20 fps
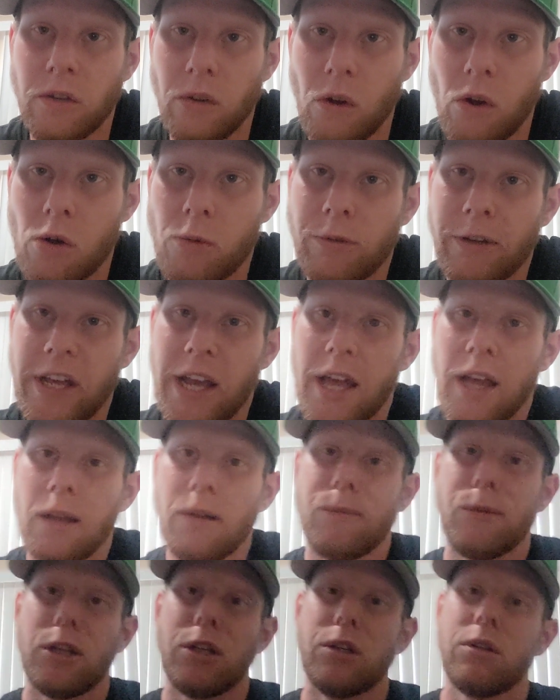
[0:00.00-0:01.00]
So hopefully
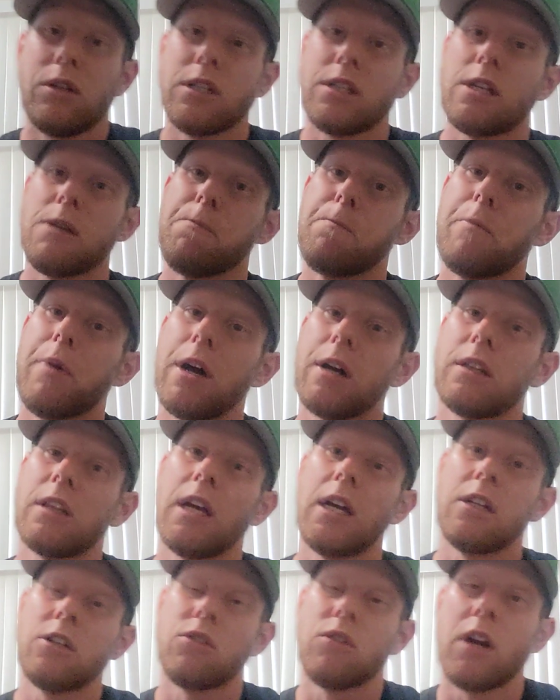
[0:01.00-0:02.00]
Abe Lucas can buck
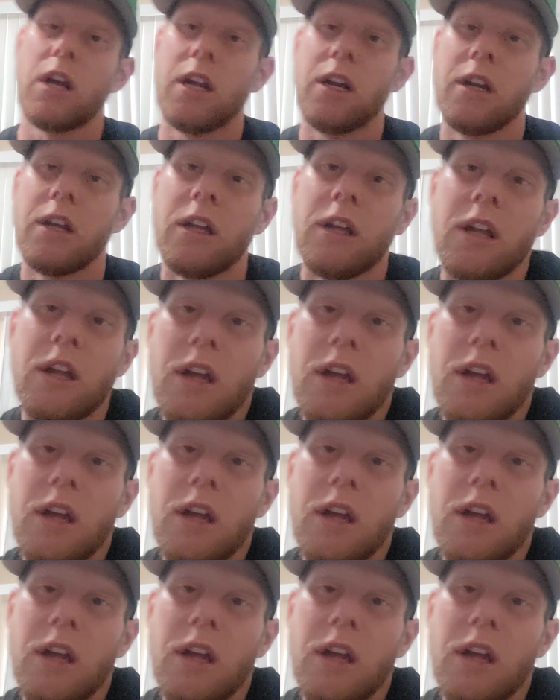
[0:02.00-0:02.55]
that trend.